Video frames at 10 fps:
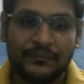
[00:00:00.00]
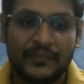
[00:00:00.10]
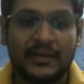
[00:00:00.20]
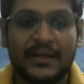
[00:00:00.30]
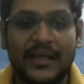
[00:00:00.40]

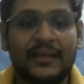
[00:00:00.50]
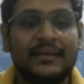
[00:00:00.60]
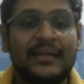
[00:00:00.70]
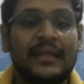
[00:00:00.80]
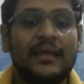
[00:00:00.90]
correct?
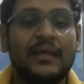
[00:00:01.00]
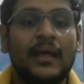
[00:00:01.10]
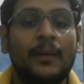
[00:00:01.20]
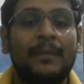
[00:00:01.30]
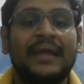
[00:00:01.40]
Then
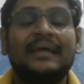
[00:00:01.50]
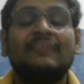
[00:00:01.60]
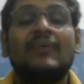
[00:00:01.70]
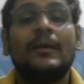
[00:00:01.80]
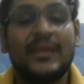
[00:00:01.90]
mechanical
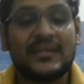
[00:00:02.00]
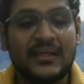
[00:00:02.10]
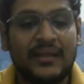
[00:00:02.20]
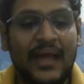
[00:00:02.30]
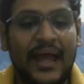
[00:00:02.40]

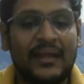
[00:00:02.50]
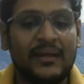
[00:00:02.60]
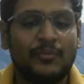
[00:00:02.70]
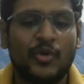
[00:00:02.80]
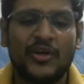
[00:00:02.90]
vibration and
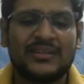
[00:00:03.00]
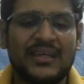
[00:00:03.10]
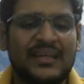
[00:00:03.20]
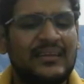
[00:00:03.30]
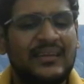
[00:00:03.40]

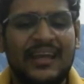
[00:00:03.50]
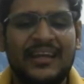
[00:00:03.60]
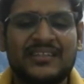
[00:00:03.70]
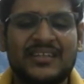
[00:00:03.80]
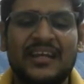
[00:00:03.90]
production,
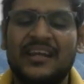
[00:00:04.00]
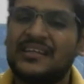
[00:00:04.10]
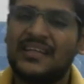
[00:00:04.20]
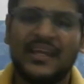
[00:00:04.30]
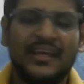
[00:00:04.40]
industrial
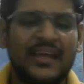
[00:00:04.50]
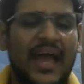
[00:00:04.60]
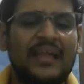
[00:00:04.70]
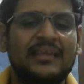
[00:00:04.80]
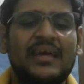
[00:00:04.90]
engineering,
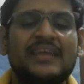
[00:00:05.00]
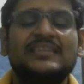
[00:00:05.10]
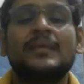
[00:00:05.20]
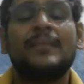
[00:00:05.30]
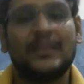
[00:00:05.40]
and
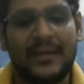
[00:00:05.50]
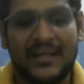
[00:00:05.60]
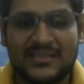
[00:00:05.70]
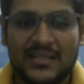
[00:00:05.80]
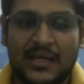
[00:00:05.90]
engineering
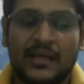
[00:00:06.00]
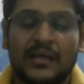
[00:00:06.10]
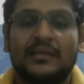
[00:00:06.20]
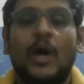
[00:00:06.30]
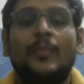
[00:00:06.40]
mathematics.
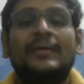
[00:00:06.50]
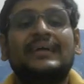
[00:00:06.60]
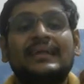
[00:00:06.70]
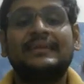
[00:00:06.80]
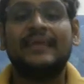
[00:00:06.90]
Now
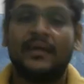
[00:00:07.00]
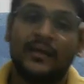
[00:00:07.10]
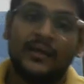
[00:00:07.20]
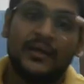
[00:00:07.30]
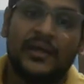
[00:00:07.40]
basically see,
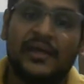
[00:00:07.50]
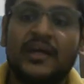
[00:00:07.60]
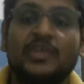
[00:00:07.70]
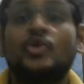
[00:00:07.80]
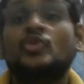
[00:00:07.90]
Here,
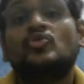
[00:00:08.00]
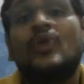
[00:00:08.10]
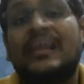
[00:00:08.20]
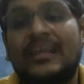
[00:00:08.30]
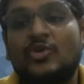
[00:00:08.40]
those who are
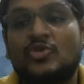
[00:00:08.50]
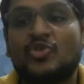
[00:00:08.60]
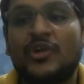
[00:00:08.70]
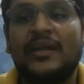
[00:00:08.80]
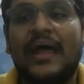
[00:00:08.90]
new
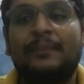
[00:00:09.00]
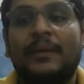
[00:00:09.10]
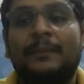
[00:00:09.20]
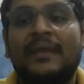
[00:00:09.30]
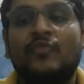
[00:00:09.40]
student and
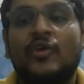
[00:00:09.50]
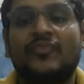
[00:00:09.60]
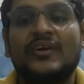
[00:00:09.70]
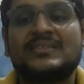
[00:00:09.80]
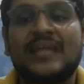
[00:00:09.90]
preparing for
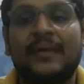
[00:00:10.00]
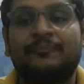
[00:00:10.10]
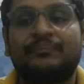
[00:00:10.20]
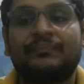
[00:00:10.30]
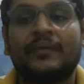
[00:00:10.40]
first time,
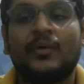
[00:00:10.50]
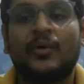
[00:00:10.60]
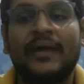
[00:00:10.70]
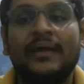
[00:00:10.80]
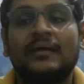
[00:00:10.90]

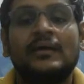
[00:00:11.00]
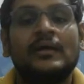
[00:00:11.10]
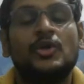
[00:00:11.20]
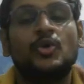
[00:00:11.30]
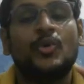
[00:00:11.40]
okay,
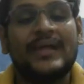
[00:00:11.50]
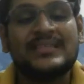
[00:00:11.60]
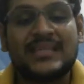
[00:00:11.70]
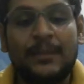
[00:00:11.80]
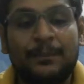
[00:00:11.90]
you can
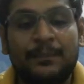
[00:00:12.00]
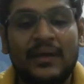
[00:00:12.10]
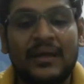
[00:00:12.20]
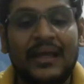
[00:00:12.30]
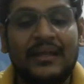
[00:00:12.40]
skip
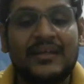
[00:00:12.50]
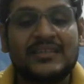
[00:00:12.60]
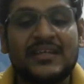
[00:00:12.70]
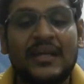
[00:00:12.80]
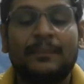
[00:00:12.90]

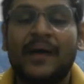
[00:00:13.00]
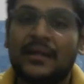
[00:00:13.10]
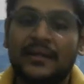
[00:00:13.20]
industrial part,